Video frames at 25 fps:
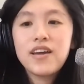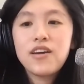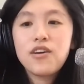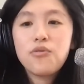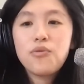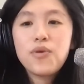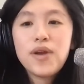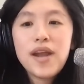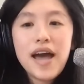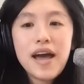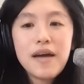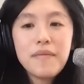
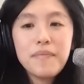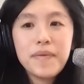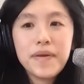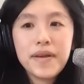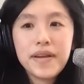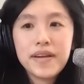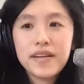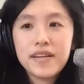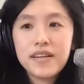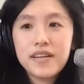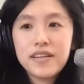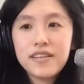What
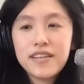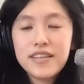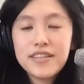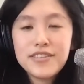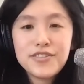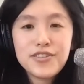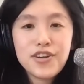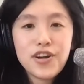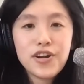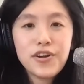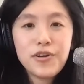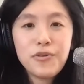happened? They
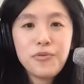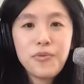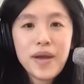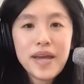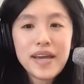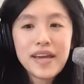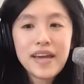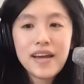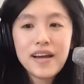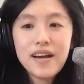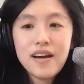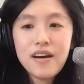started
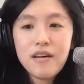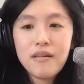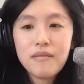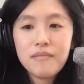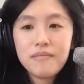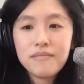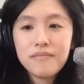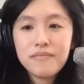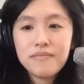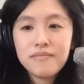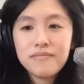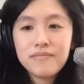waking up.
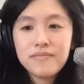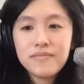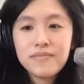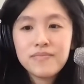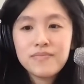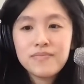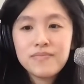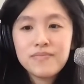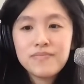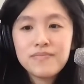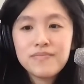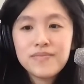
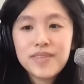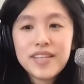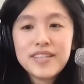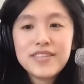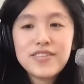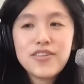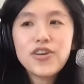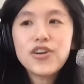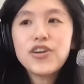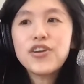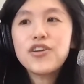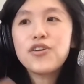They
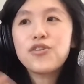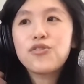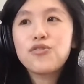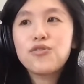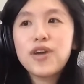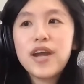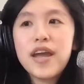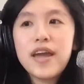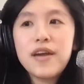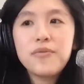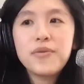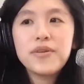started
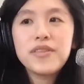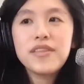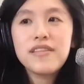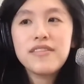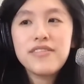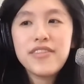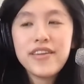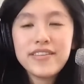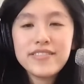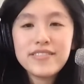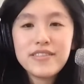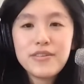agreeing with the
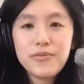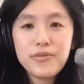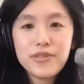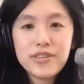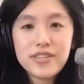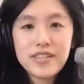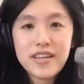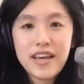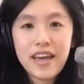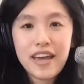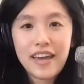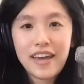things I was
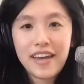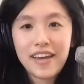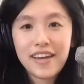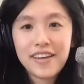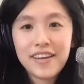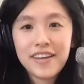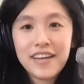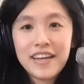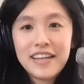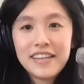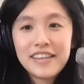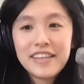saying.
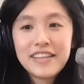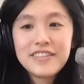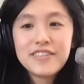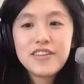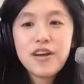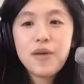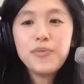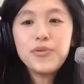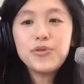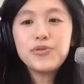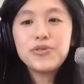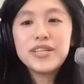They
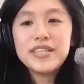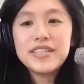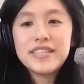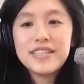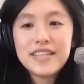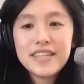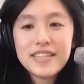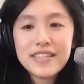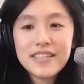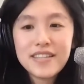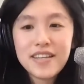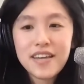stopped
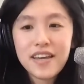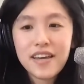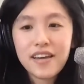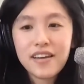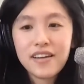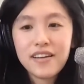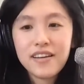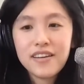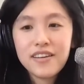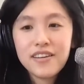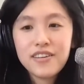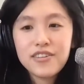resisting
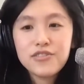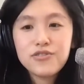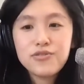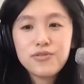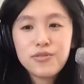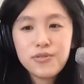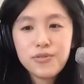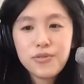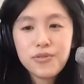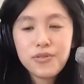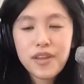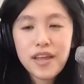
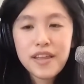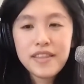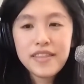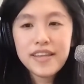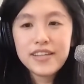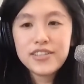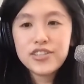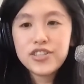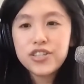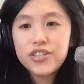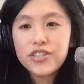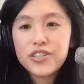truth and they
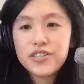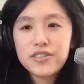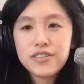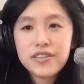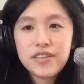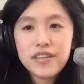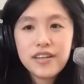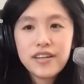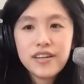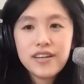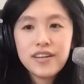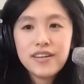just
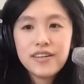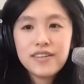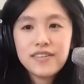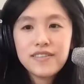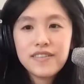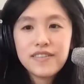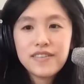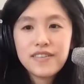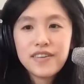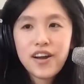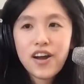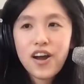
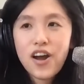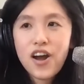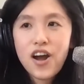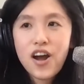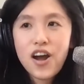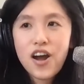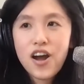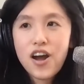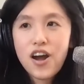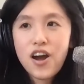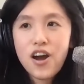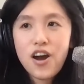
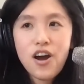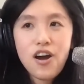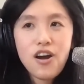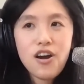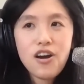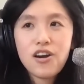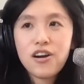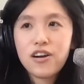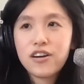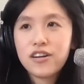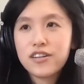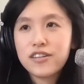
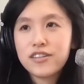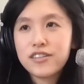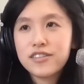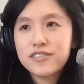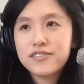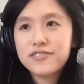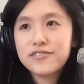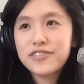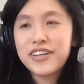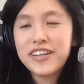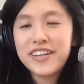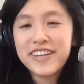are.
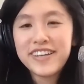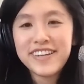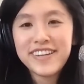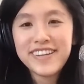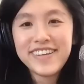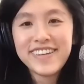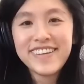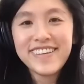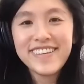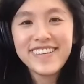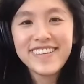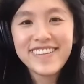
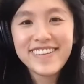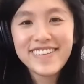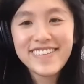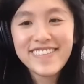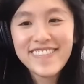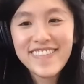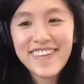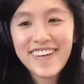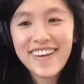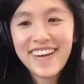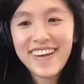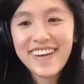
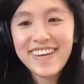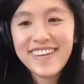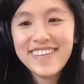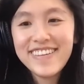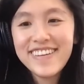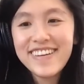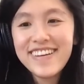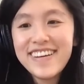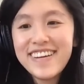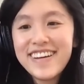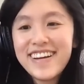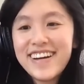Okay.
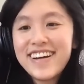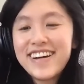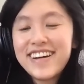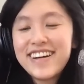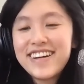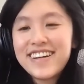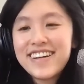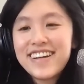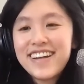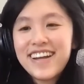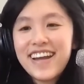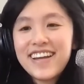
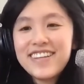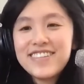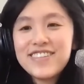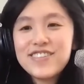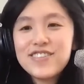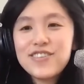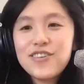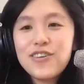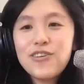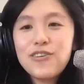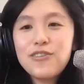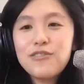And
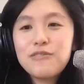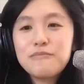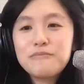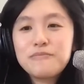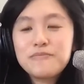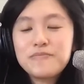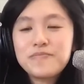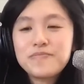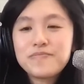so